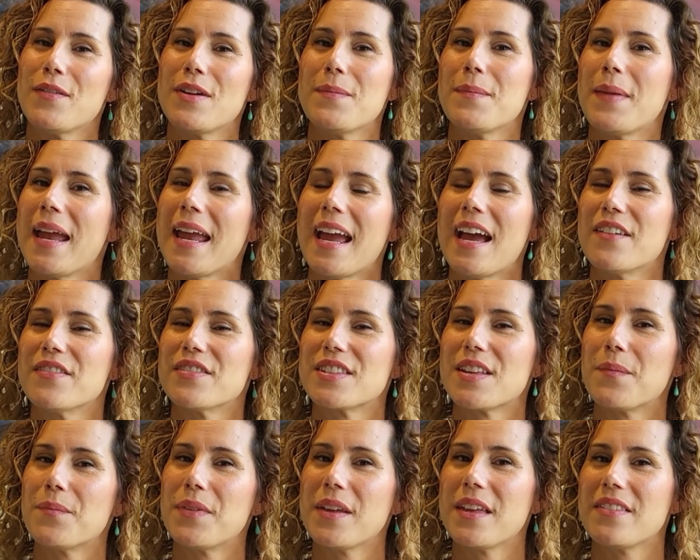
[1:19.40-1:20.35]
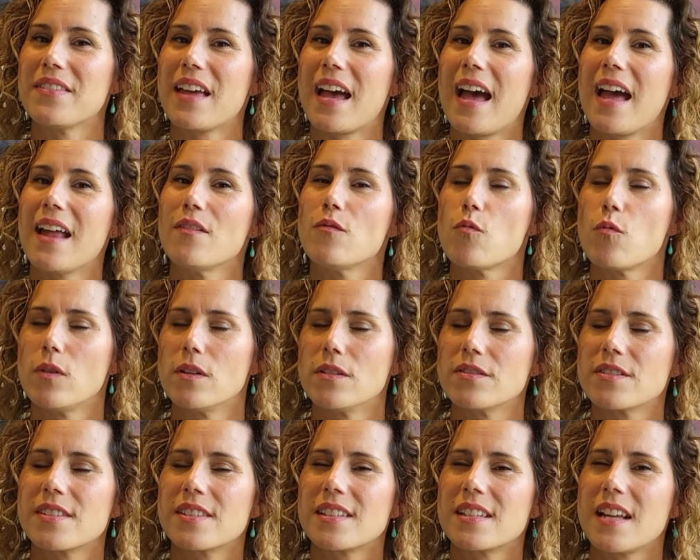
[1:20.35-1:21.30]
We may have something that will
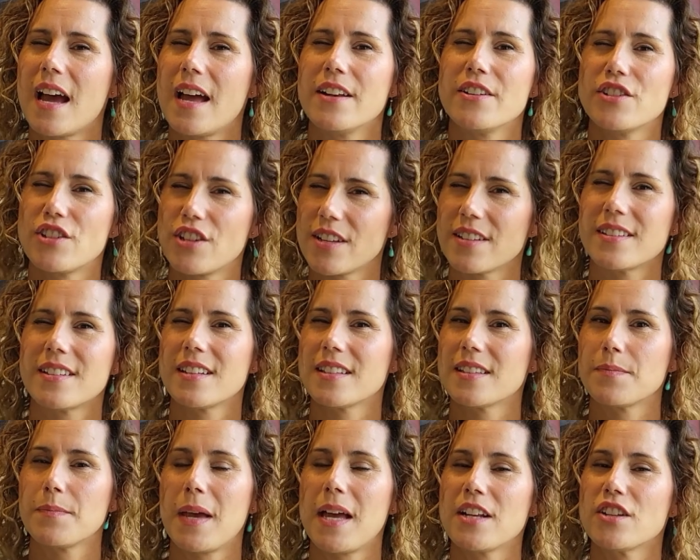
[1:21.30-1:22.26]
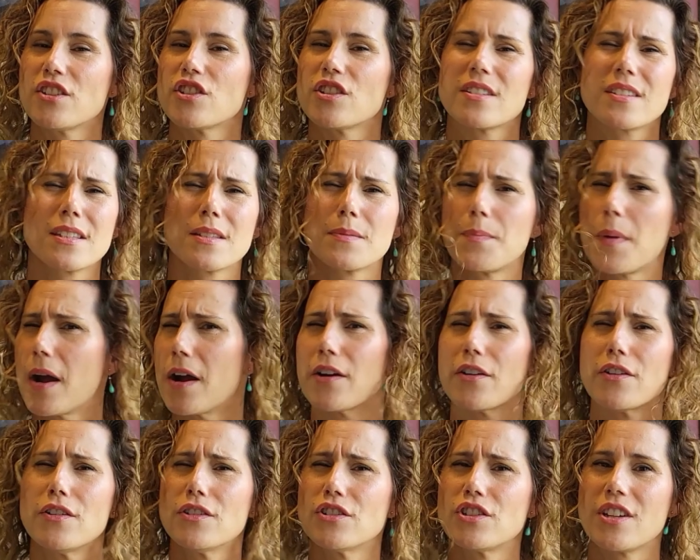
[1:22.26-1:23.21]
stun just as much,
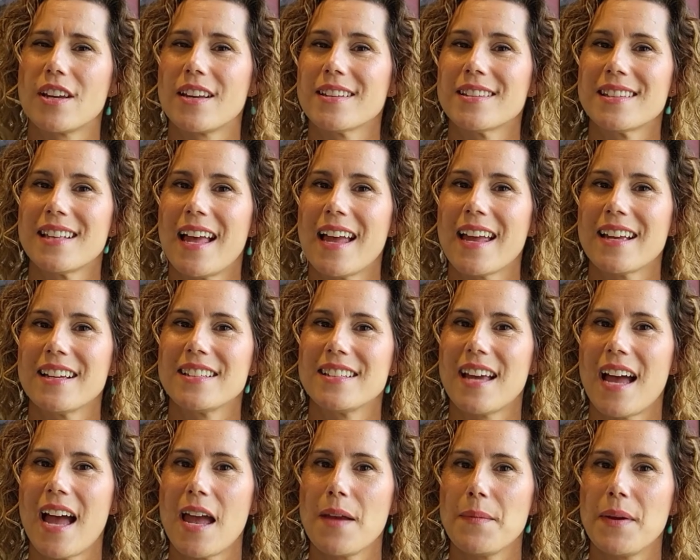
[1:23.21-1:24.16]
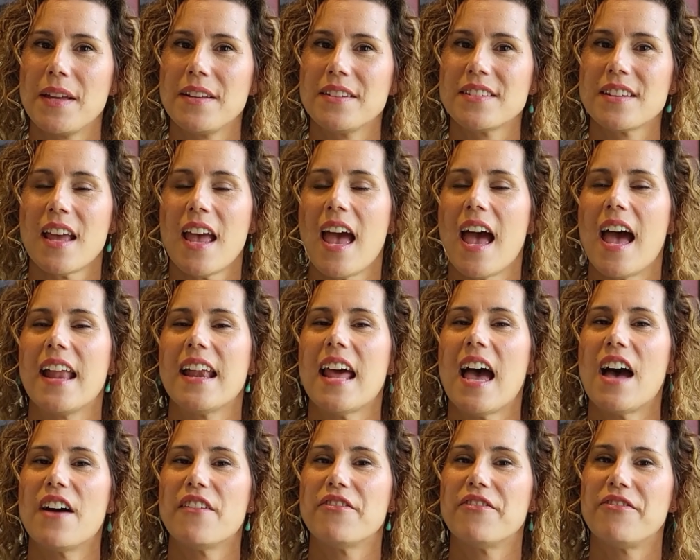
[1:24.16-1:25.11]
sparkle just like a diamond, and
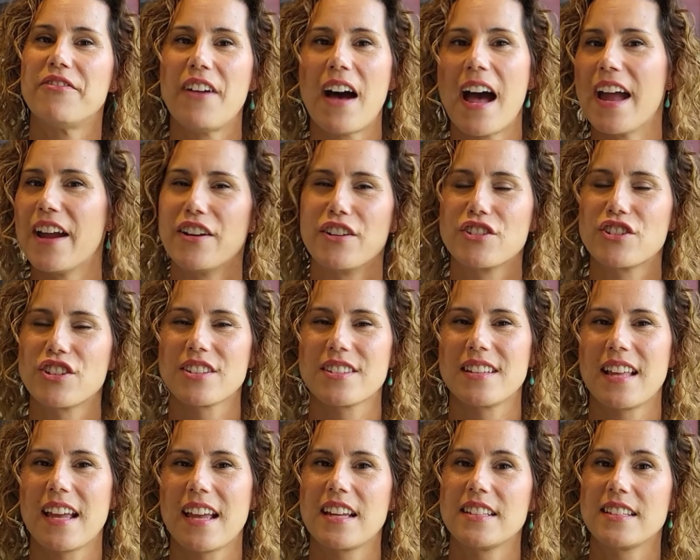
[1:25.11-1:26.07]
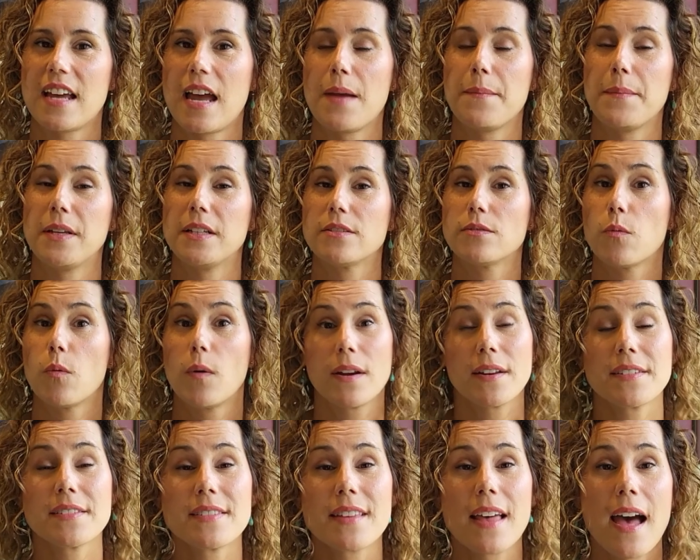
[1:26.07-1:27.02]
have fire just like a diamond. What
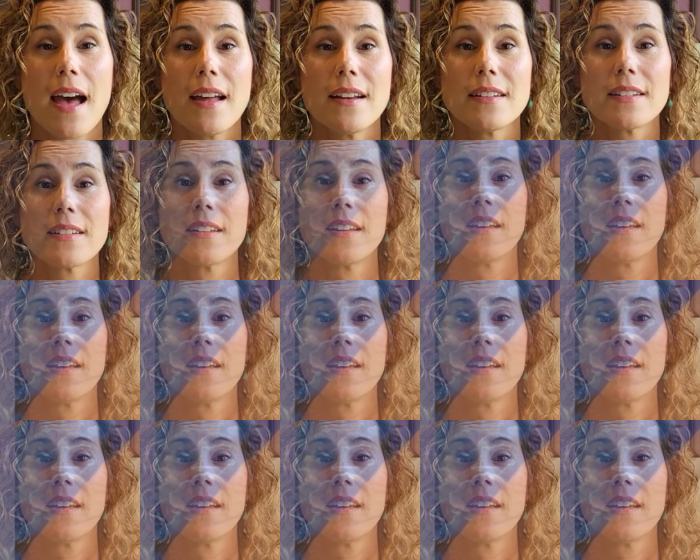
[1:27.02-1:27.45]
is that?